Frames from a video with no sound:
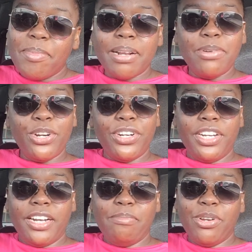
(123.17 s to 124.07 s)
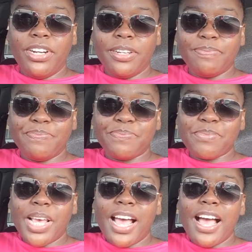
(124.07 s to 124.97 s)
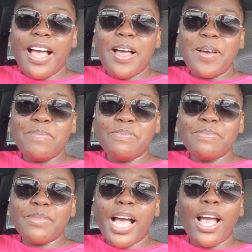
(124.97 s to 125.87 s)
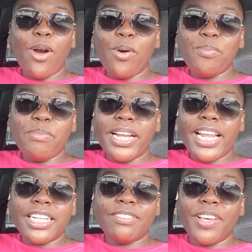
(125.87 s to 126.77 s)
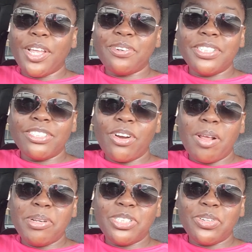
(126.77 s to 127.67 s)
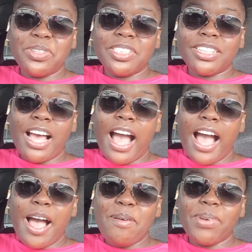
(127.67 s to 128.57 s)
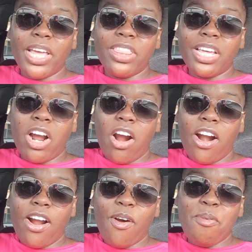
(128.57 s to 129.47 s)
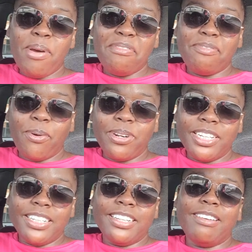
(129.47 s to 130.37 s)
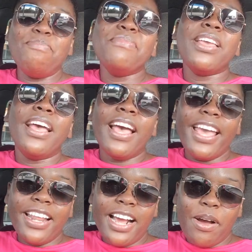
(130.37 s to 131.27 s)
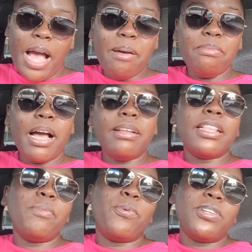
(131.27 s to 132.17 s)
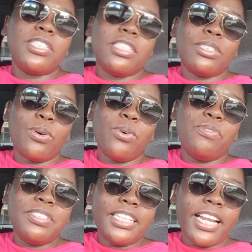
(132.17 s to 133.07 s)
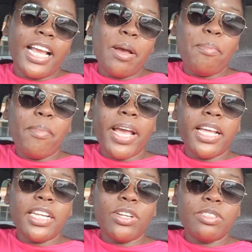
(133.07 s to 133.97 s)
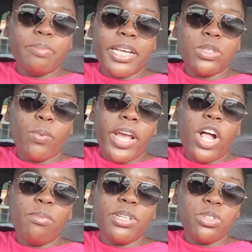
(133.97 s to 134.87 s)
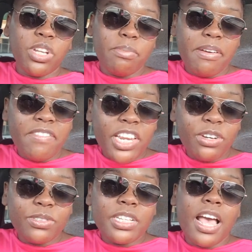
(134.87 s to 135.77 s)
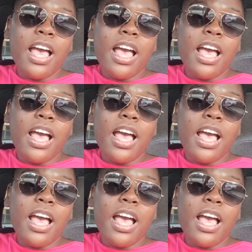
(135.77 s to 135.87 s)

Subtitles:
but I'm learning. I hope my next video is not gonna be short in the car or my phone. Anyhow, I'm at the process of setting up my little space where I'll be shooting my videos,